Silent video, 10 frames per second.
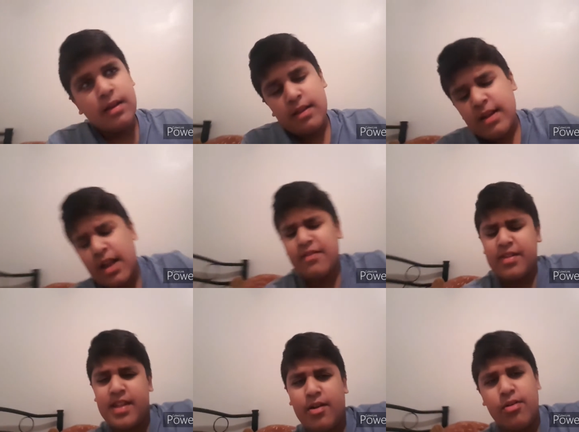it's kind of
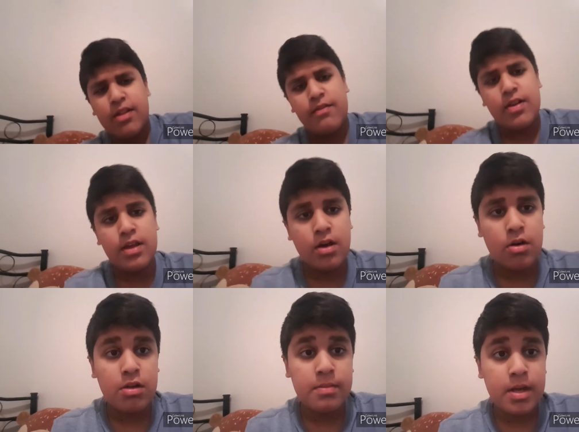a serious
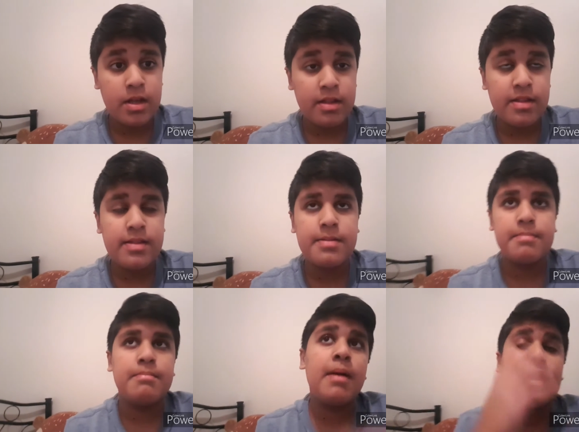video because
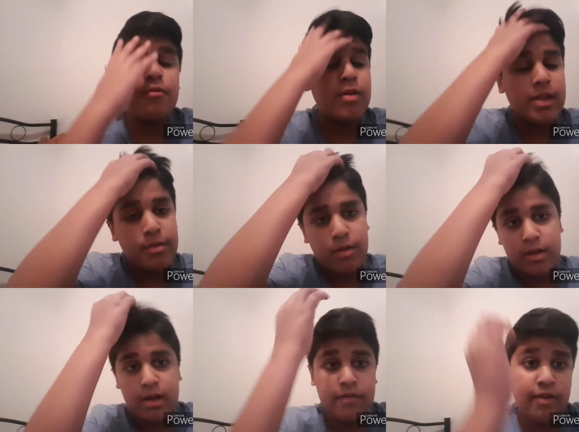my really,
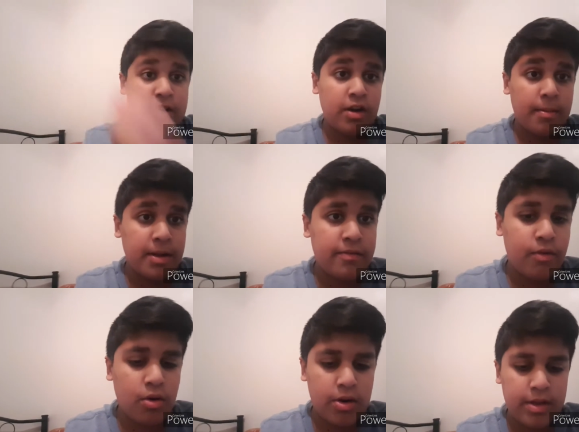really good friend Dominic
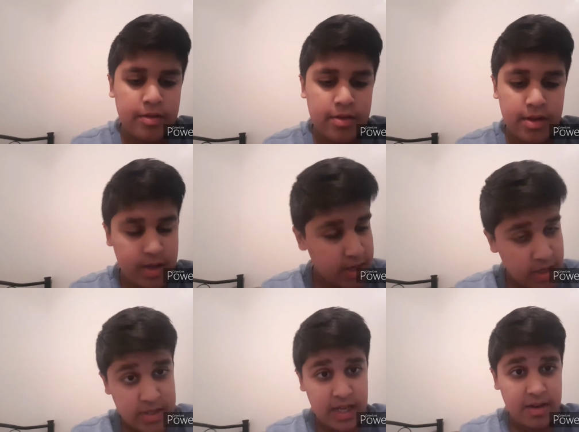Four, his
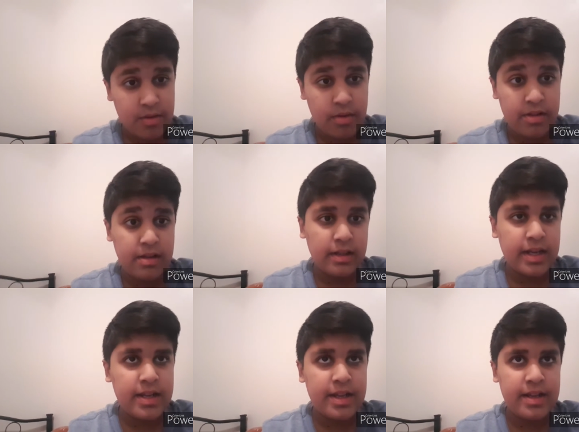channel was
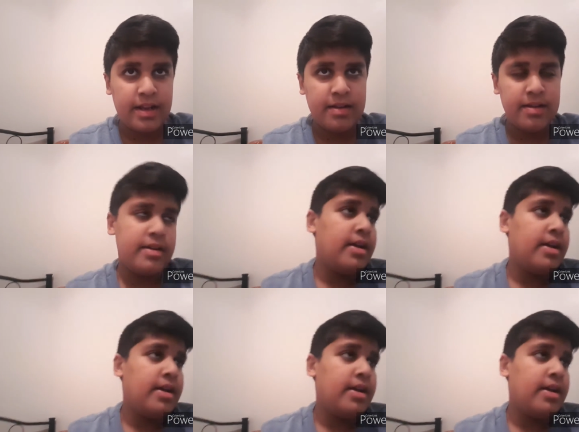deleted and